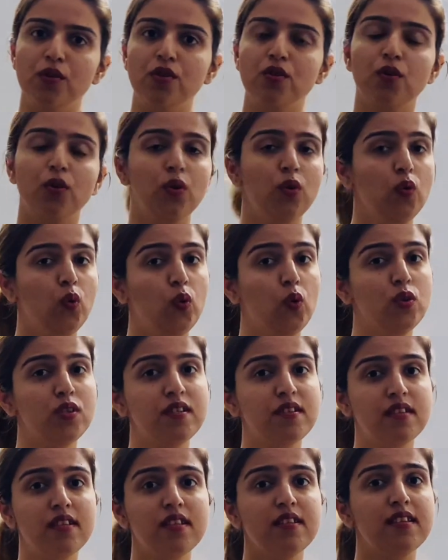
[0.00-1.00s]
So glucose
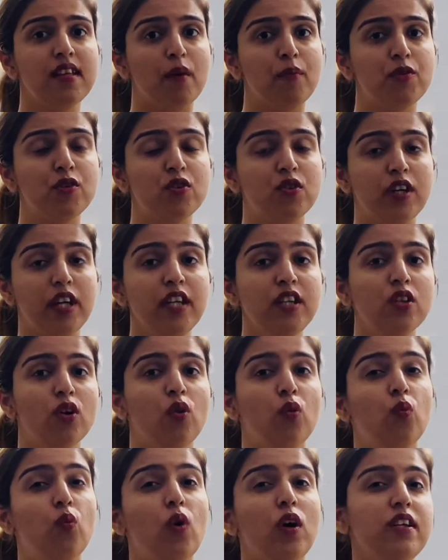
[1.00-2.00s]
is the substrate.
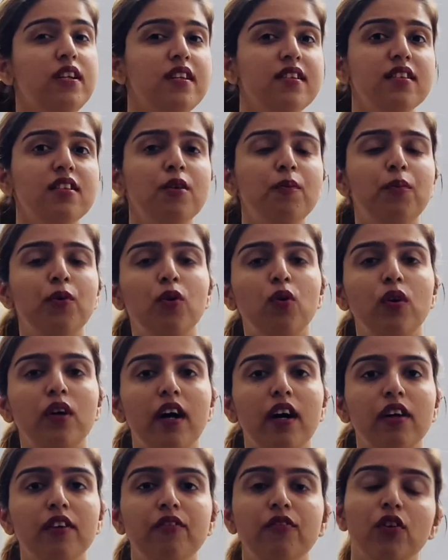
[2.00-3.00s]
What is the
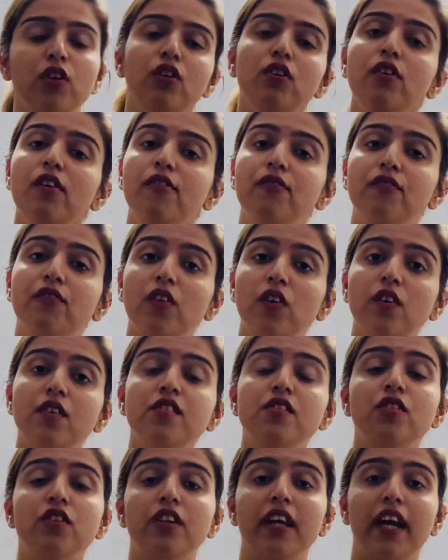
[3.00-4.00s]
product for the
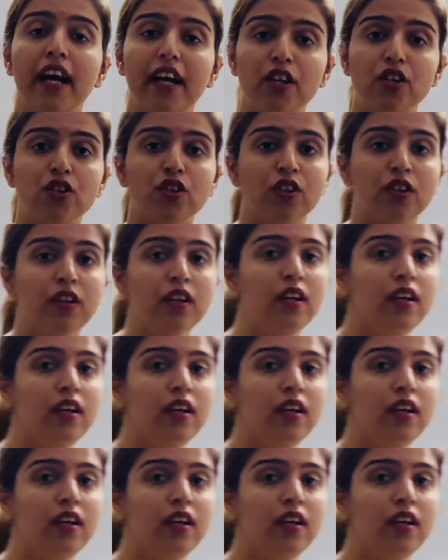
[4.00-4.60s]
first reaction?